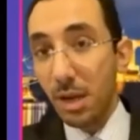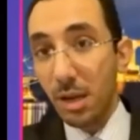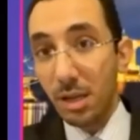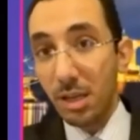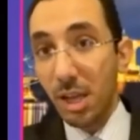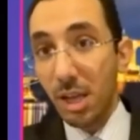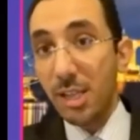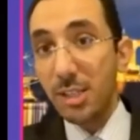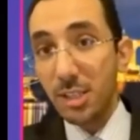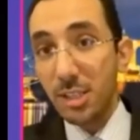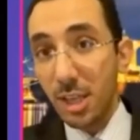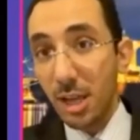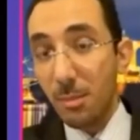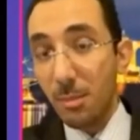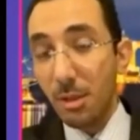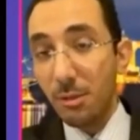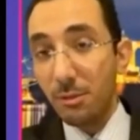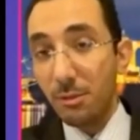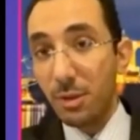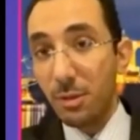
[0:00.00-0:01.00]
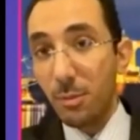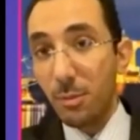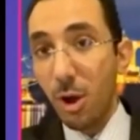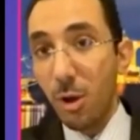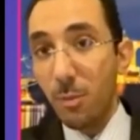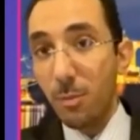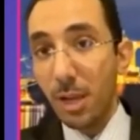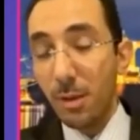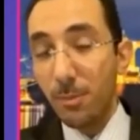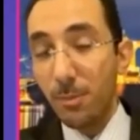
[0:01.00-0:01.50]
cuts coming from
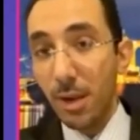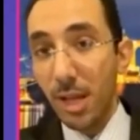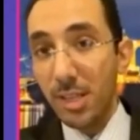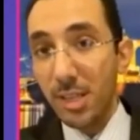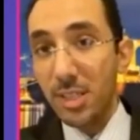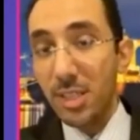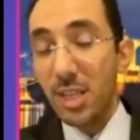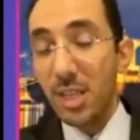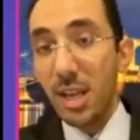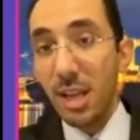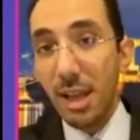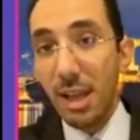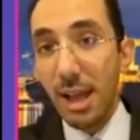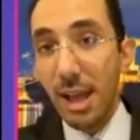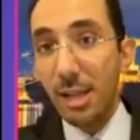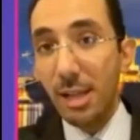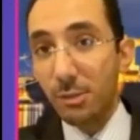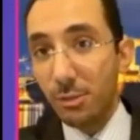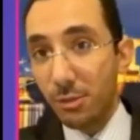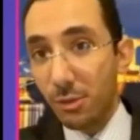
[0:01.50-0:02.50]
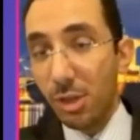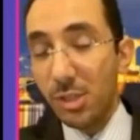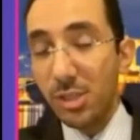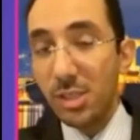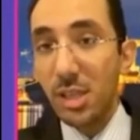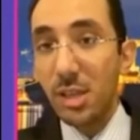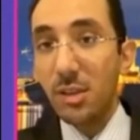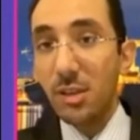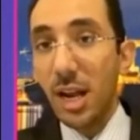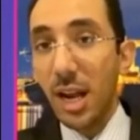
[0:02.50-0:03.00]
OPEC Plus, and of
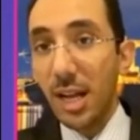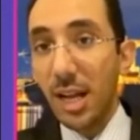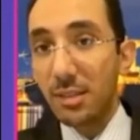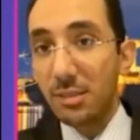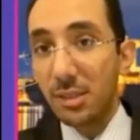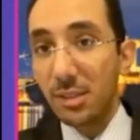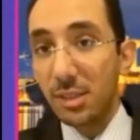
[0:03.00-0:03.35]
course the unilateral